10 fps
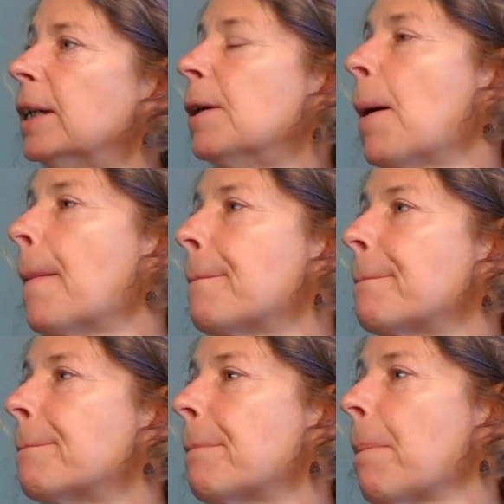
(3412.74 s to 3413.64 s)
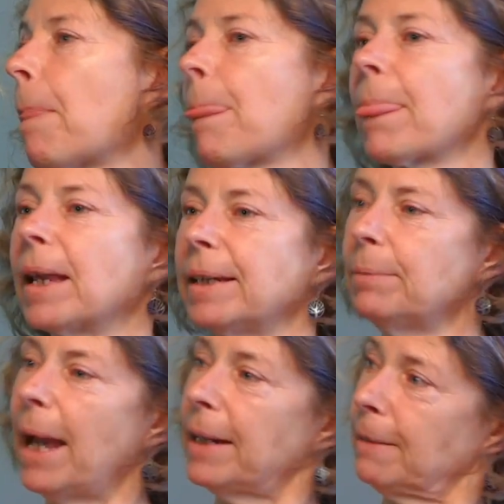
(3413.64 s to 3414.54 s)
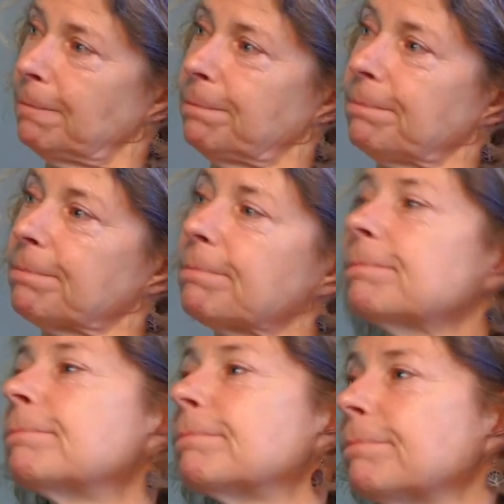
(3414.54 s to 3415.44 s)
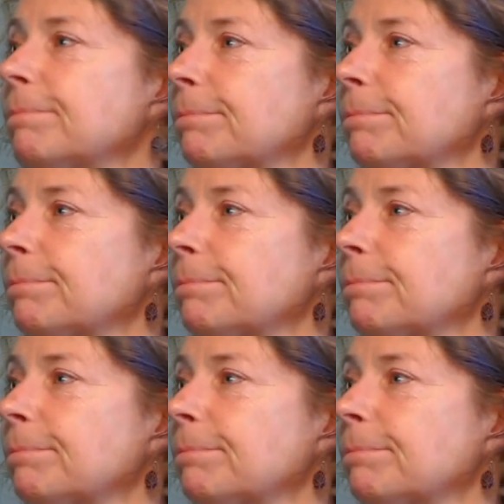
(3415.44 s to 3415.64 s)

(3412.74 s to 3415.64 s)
Leslie, for just a second. You bet. Um, we're